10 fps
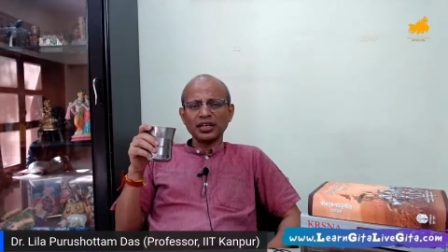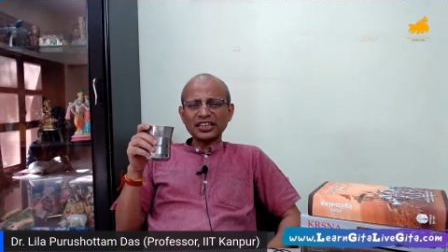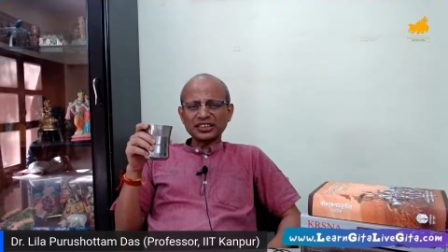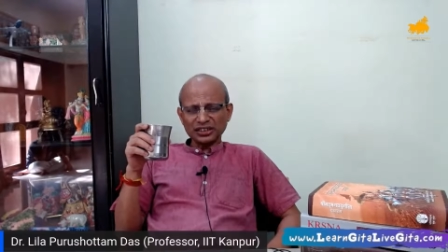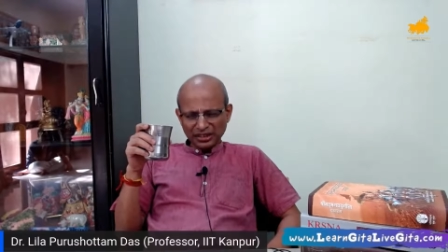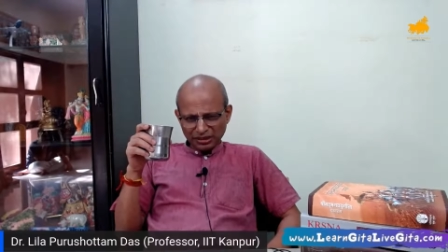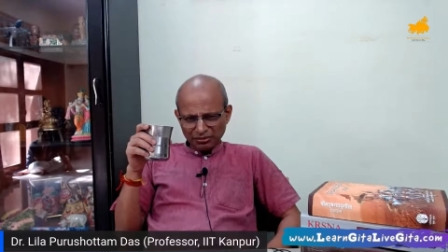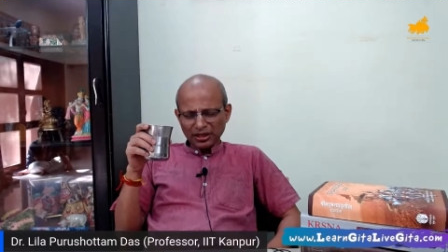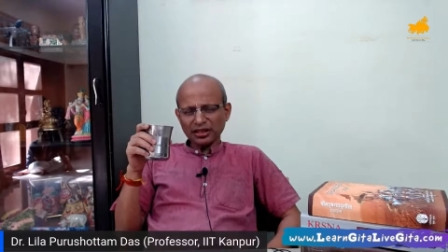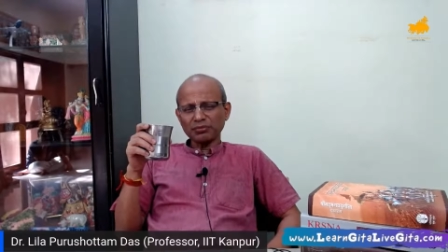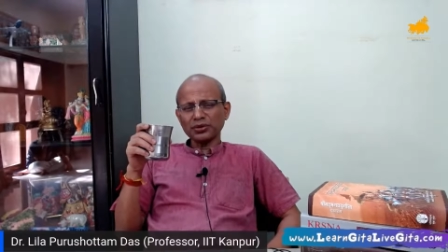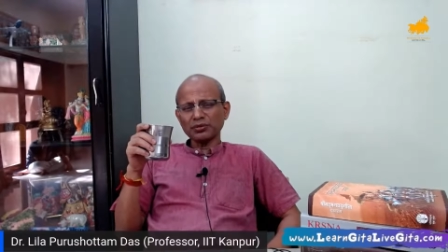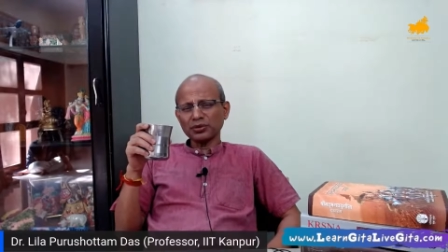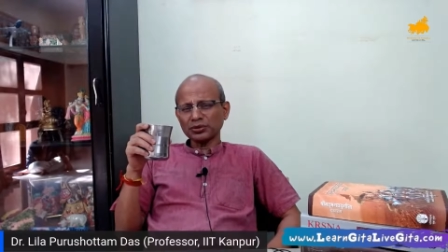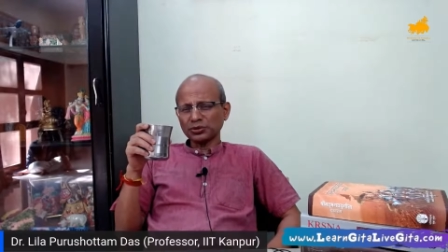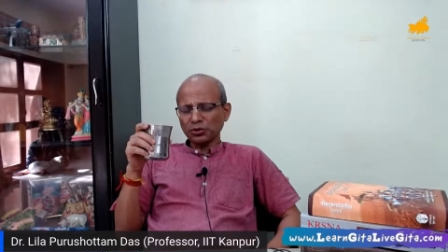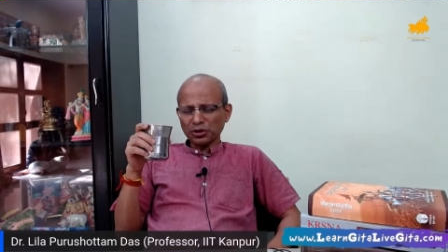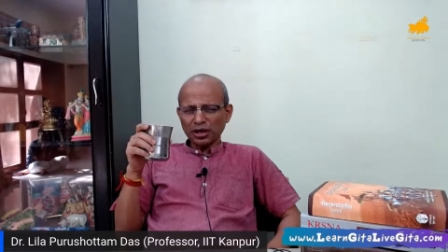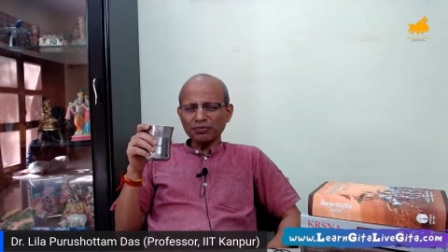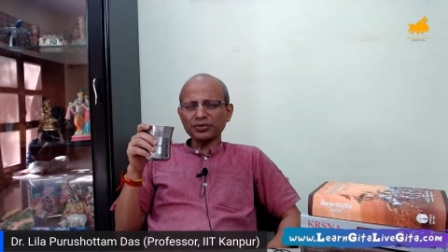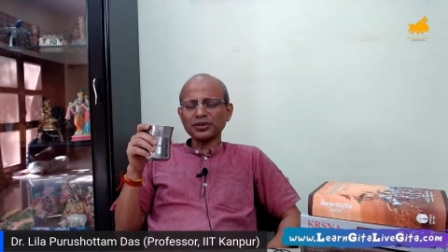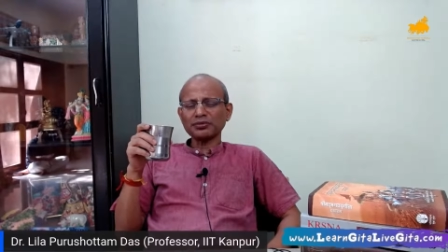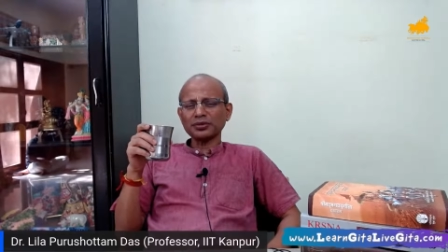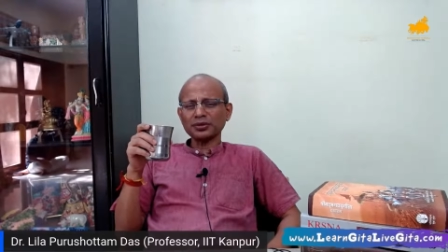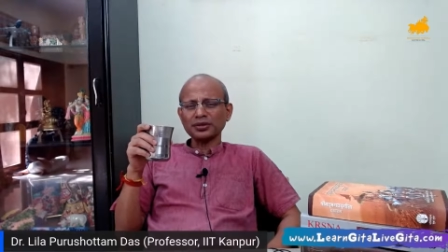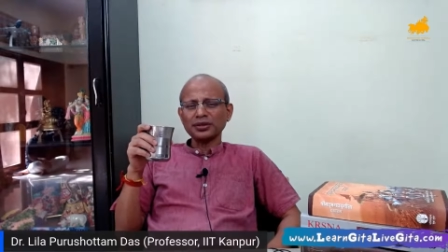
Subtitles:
Extremely comfortable. So comfortable